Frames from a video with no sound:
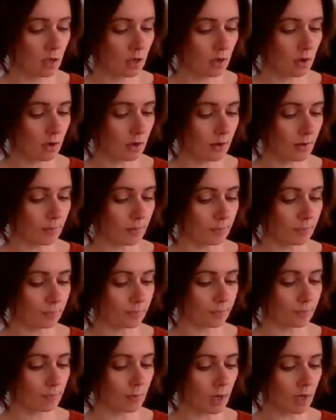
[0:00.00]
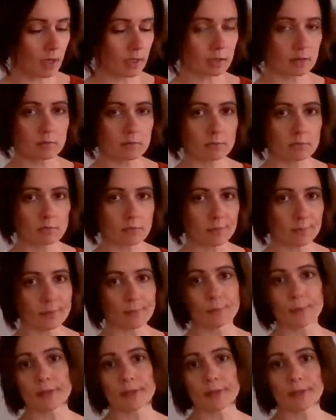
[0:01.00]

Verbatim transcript: But I mean,